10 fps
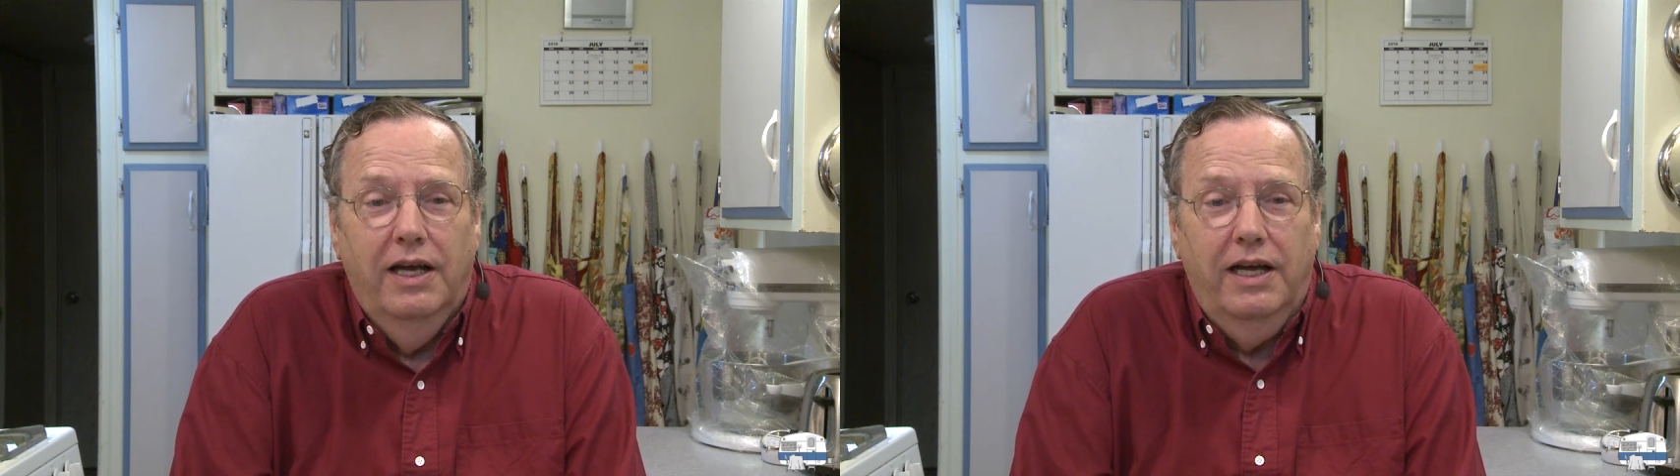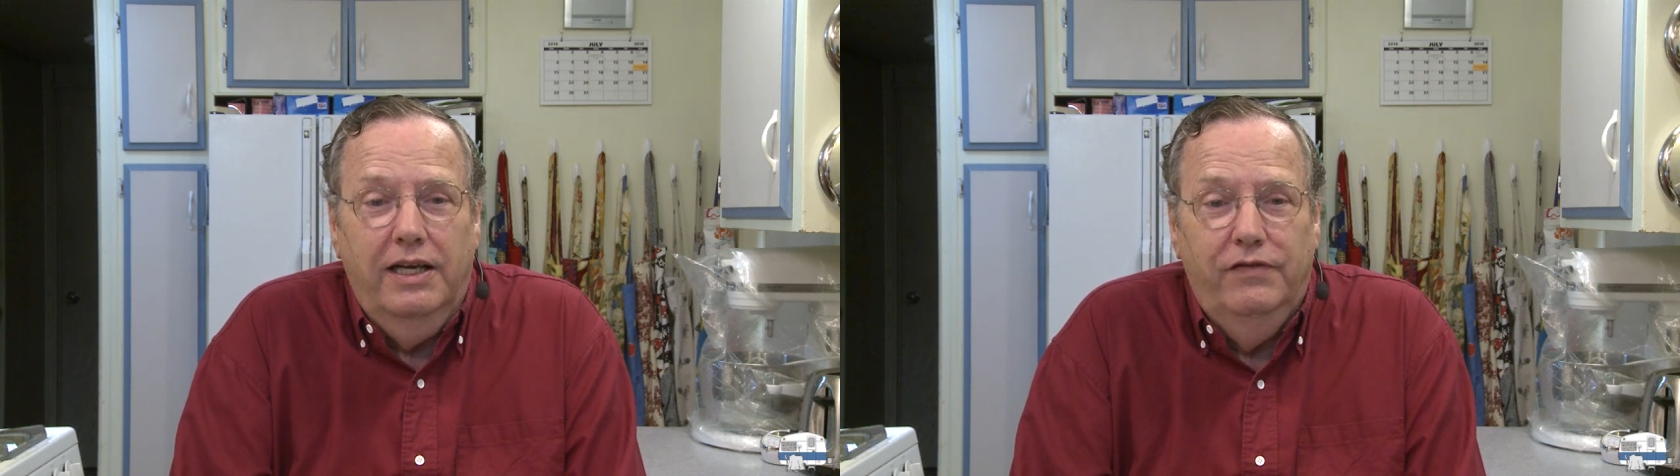
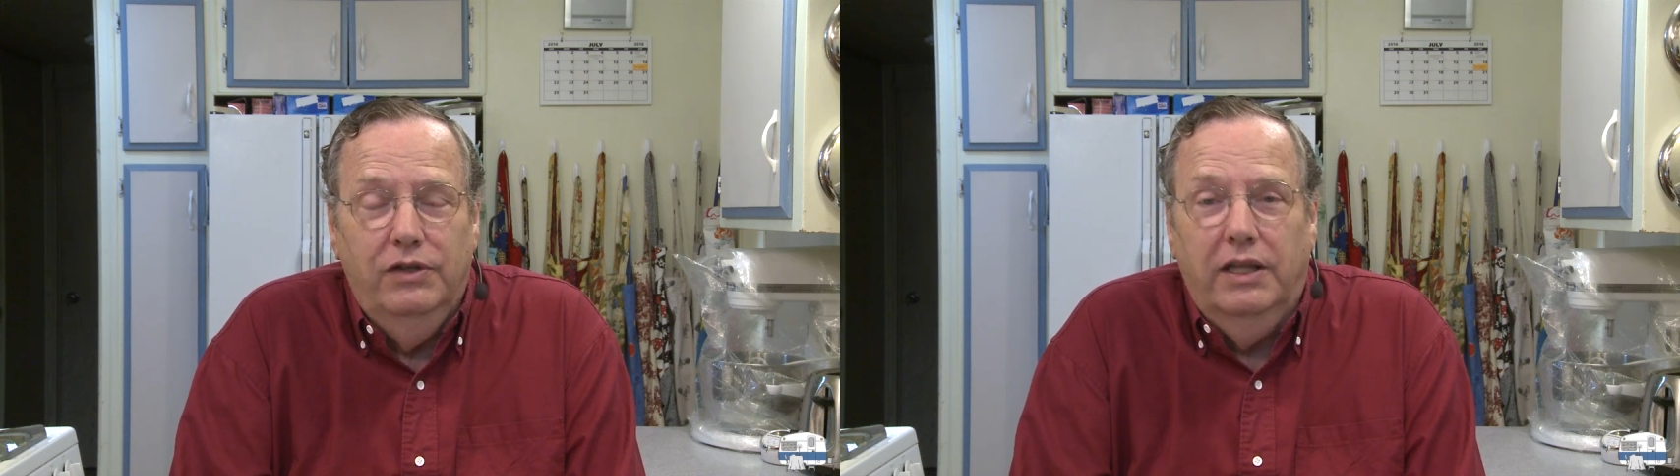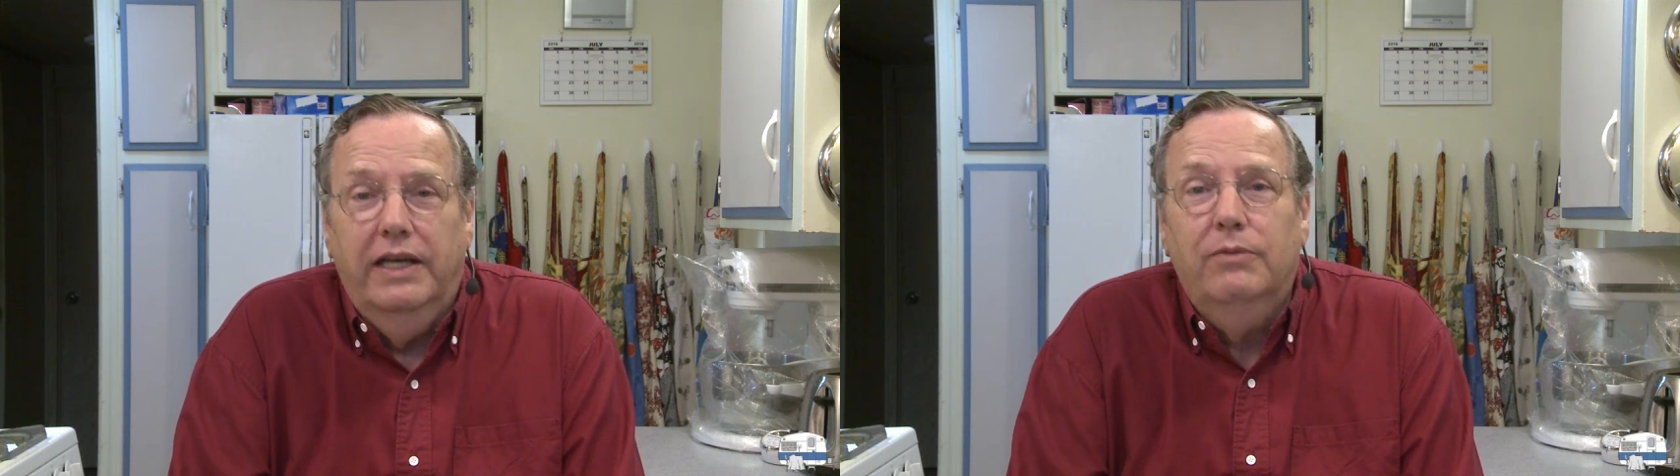If
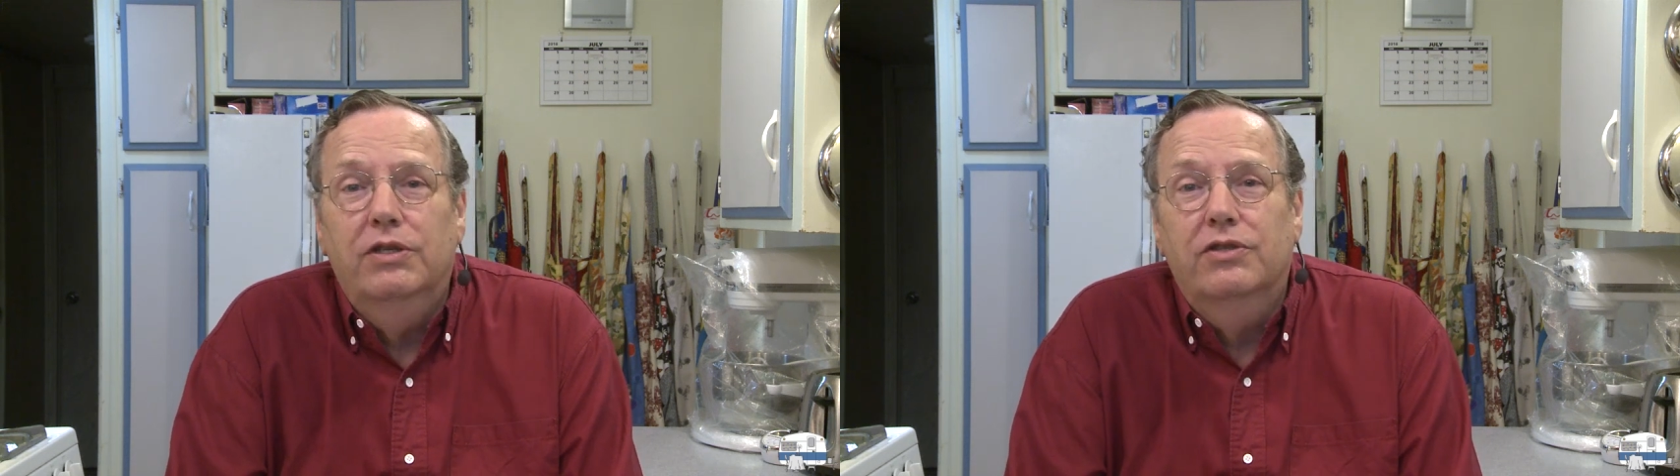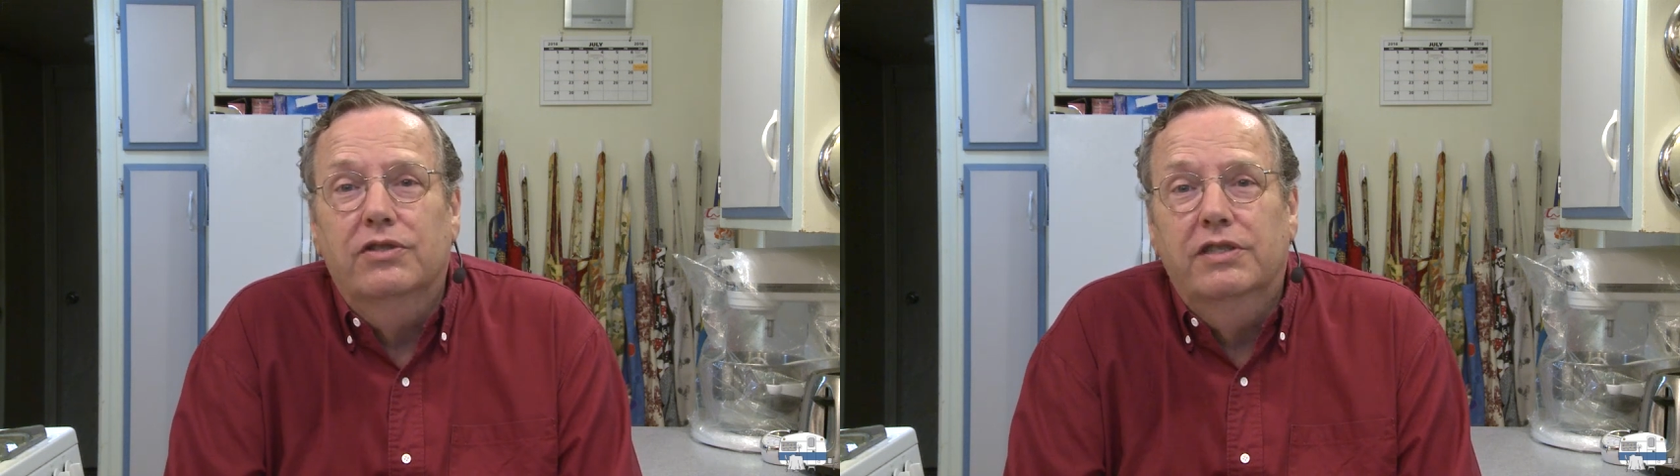you like
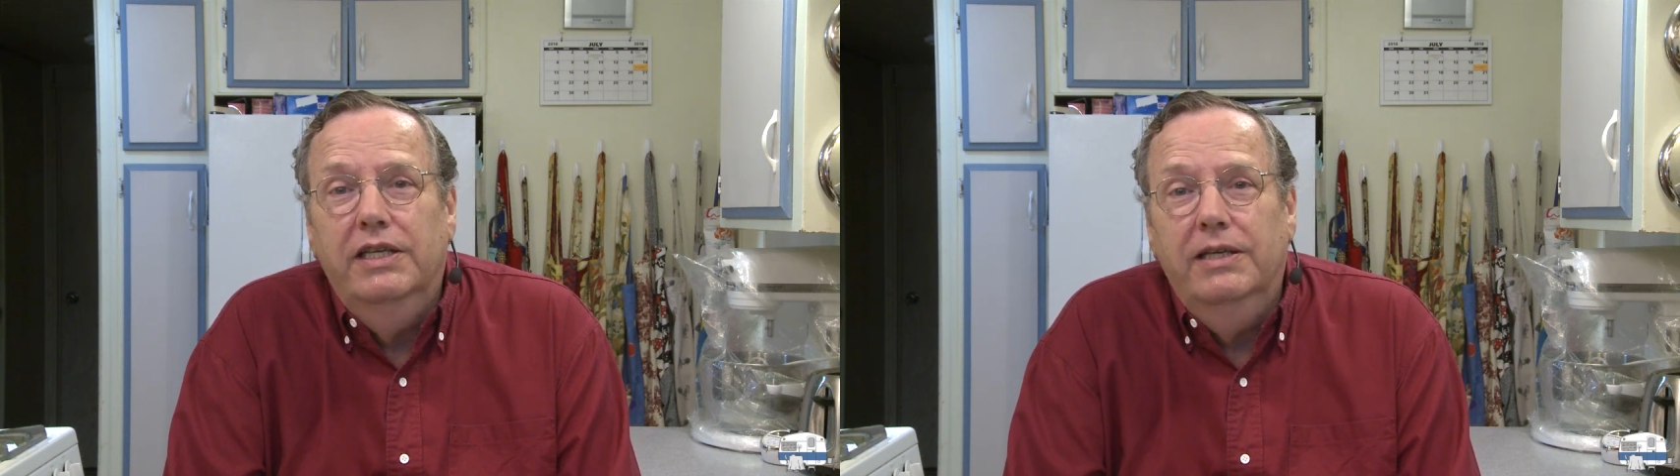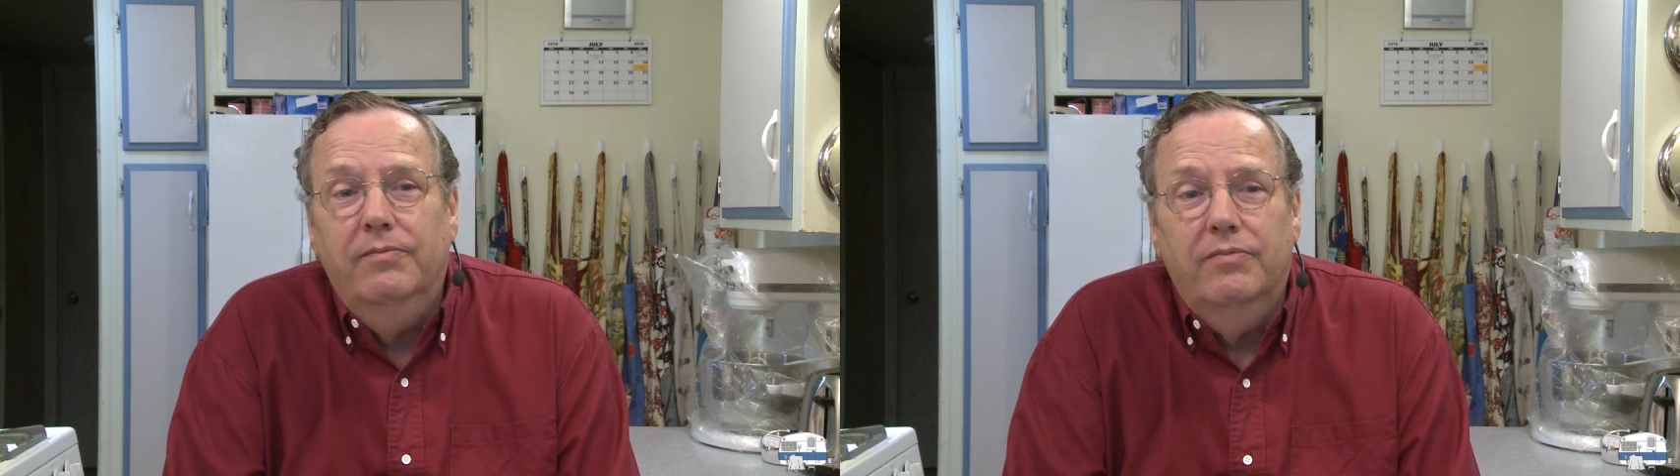what you're
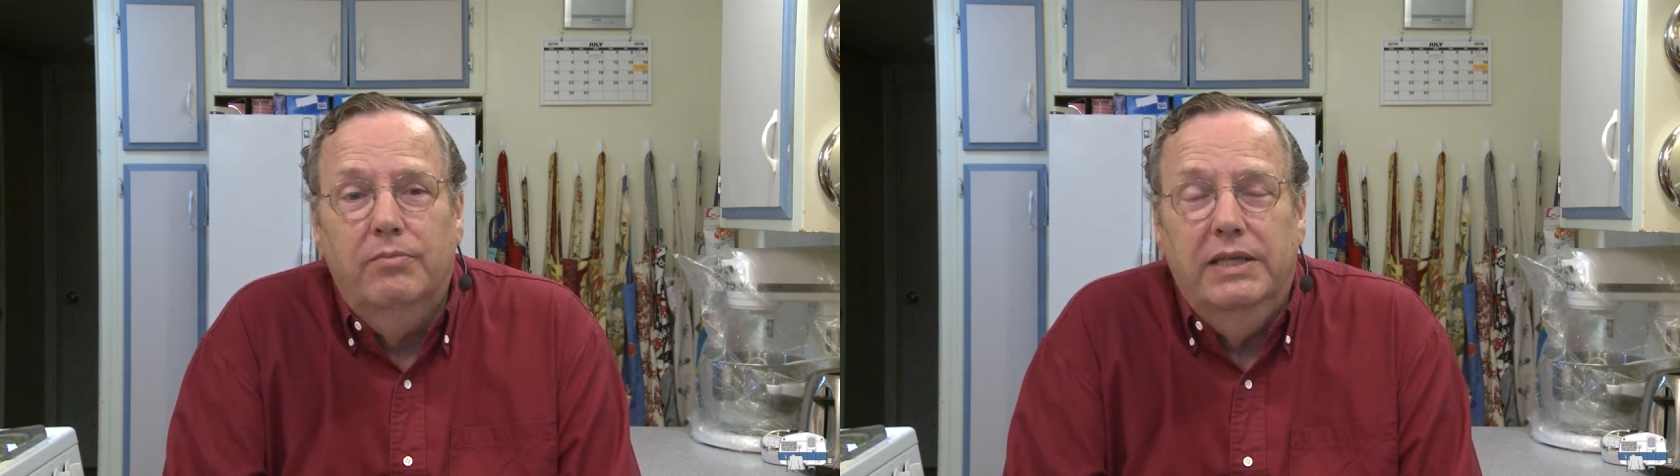seeing,